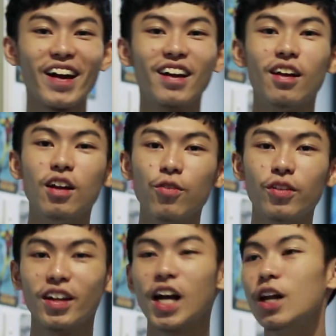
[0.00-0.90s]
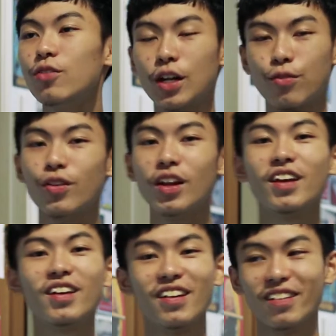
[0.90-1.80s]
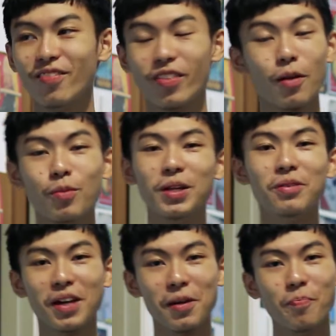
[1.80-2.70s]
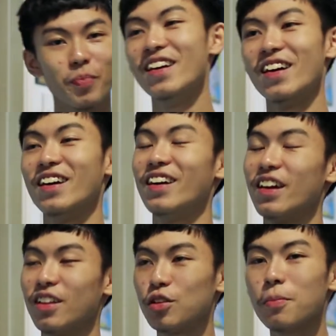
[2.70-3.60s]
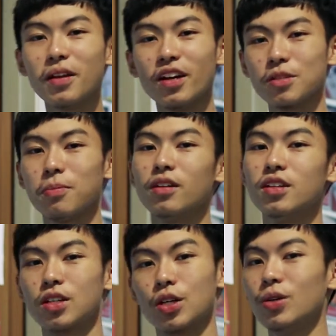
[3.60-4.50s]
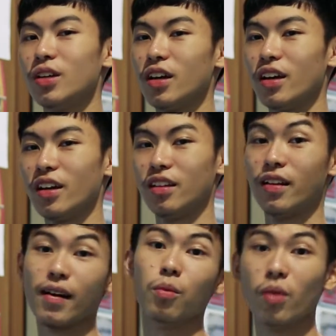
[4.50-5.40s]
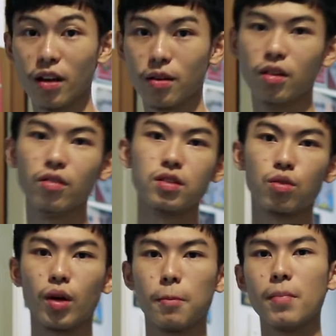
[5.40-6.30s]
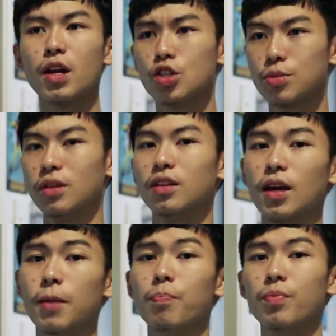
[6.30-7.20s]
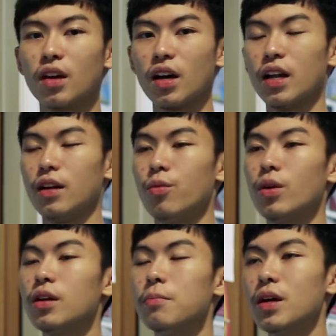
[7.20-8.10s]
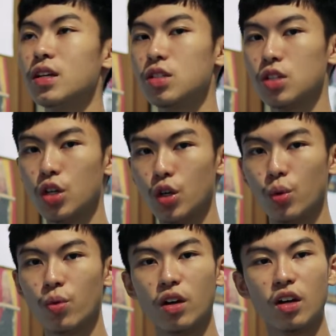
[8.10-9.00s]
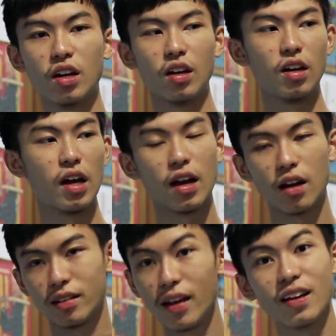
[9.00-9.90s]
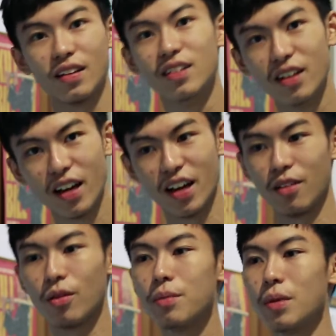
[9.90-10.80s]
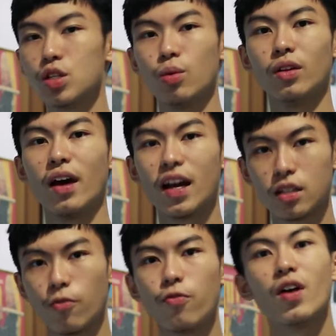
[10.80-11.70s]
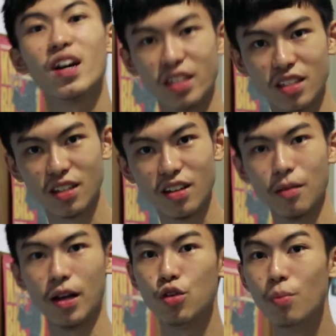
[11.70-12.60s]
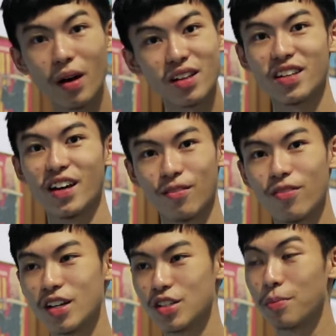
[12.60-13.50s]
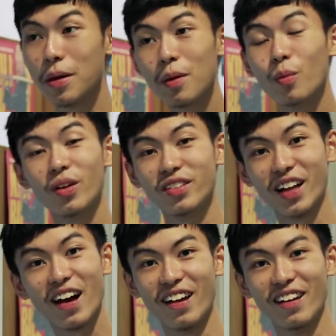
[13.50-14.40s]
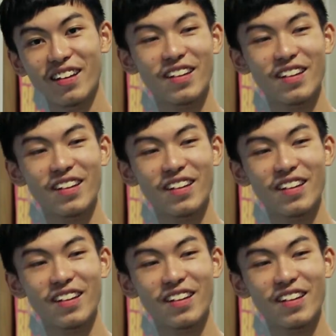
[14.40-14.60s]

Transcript: and I love that. I love that feeling in the video game. And 2 Point Hospital is good in that way. You know, it's a great management game, and it really makes you think, and it really makes you want to act fast, and you must act fast or people will die.